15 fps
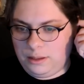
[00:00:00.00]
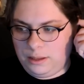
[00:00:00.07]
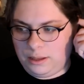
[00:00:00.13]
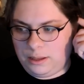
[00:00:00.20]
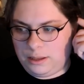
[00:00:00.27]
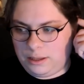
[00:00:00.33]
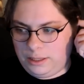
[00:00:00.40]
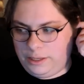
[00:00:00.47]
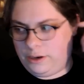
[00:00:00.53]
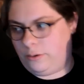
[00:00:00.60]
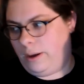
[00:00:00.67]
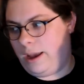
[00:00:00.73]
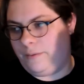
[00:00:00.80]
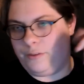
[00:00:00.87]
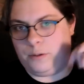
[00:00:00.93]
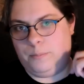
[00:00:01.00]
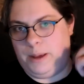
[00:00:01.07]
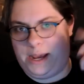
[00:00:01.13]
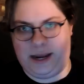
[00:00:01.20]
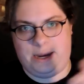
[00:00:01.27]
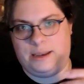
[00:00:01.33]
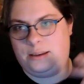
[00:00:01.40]
uh, you know, have your
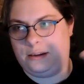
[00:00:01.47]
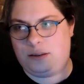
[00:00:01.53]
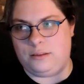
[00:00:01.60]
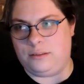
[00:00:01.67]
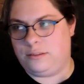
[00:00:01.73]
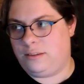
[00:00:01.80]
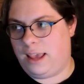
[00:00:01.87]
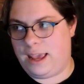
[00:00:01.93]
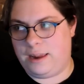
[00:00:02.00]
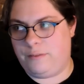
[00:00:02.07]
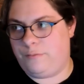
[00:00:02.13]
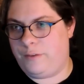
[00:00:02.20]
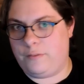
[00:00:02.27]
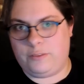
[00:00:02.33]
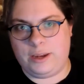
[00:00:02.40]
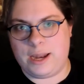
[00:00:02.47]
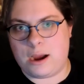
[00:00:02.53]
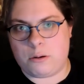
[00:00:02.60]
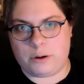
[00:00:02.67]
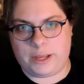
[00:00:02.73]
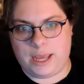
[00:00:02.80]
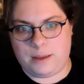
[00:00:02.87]
main 10, 15
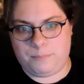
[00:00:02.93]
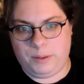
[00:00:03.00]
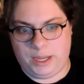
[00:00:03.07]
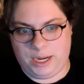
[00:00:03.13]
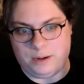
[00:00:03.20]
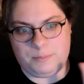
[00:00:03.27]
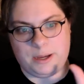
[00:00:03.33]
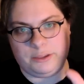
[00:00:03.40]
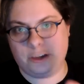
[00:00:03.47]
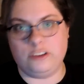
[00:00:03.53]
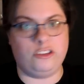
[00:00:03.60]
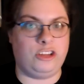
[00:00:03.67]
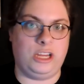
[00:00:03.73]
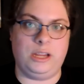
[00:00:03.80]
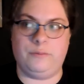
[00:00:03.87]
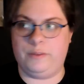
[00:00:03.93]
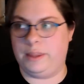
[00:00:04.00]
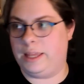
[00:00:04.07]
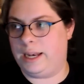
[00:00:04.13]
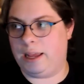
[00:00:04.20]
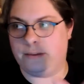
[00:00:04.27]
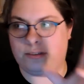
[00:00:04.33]
hour campaign about the Chief, and
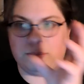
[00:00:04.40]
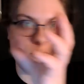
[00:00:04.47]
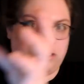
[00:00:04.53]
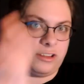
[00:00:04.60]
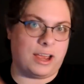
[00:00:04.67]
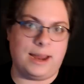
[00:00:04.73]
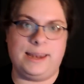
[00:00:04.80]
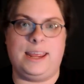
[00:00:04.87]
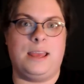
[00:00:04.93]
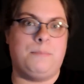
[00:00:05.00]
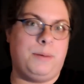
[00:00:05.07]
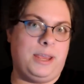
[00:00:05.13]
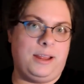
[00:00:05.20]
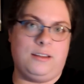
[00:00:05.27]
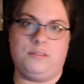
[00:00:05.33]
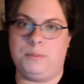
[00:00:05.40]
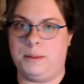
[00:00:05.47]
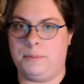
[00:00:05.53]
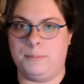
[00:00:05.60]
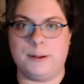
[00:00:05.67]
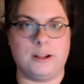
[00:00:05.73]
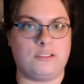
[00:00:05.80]
then have some side campaigns
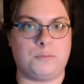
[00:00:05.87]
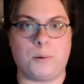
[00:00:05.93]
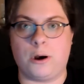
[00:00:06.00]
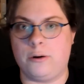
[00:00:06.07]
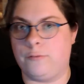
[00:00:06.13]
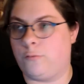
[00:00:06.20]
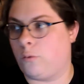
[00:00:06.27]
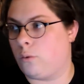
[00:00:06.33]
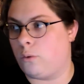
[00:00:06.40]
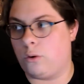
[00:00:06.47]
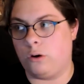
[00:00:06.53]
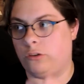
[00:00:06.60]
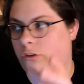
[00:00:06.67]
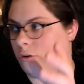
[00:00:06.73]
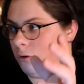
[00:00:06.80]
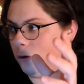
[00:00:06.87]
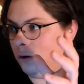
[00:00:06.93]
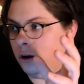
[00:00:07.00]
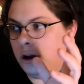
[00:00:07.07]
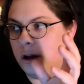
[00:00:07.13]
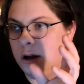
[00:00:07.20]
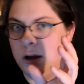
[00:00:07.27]
maybe about Spartan Fours or
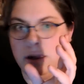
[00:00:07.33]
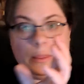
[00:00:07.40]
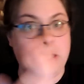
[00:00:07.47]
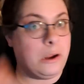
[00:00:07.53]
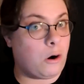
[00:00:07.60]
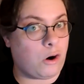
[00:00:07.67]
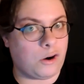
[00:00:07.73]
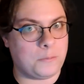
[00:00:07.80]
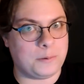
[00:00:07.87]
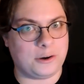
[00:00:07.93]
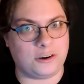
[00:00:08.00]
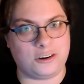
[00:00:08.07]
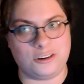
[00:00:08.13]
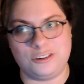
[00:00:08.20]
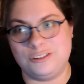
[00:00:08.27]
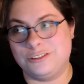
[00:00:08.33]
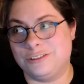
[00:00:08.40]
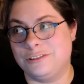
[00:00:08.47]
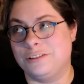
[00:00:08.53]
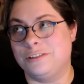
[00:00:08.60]
the Arbiter.